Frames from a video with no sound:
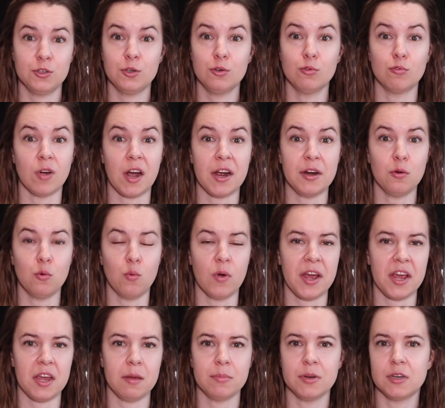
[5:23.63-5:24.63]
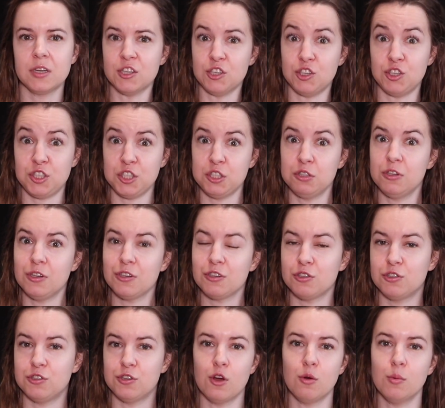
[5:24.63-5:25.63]
her right away because she looked
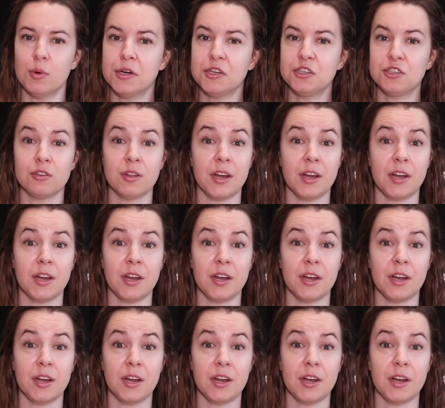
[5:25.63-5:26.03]
so much